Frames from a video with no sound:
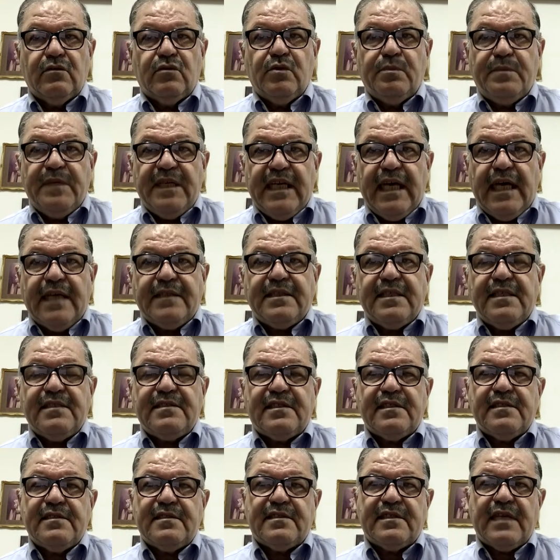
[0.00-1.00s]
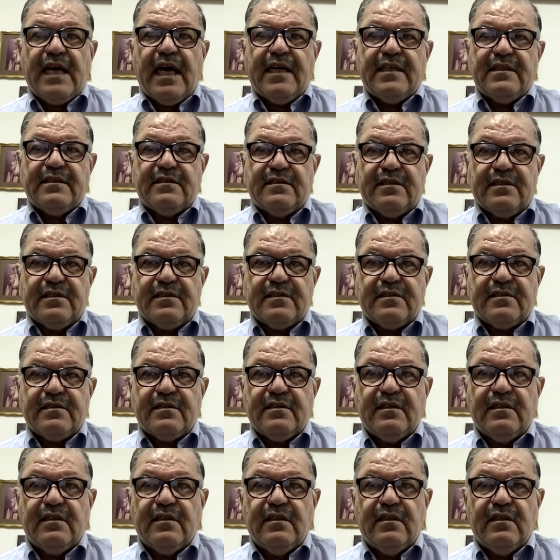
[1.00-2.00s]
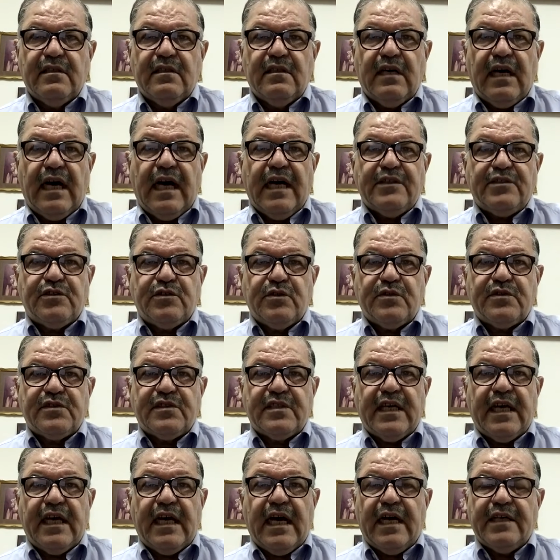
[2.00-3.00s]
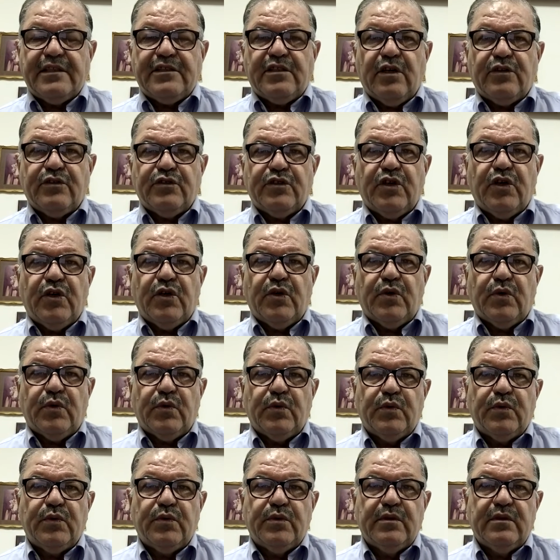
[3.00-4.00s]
To be a decent scientist, I should say I don't know.